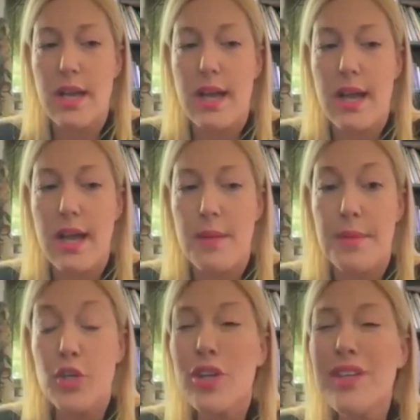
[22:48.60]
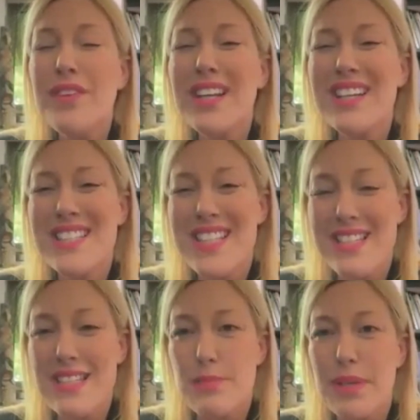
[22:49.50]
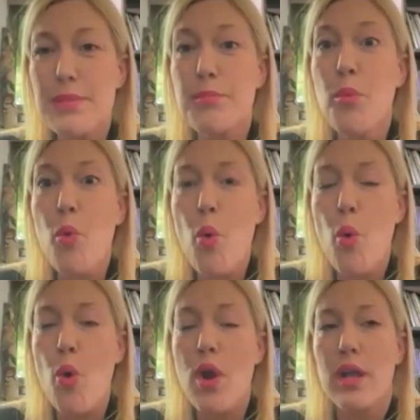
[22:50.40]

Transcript: not even consensus, but more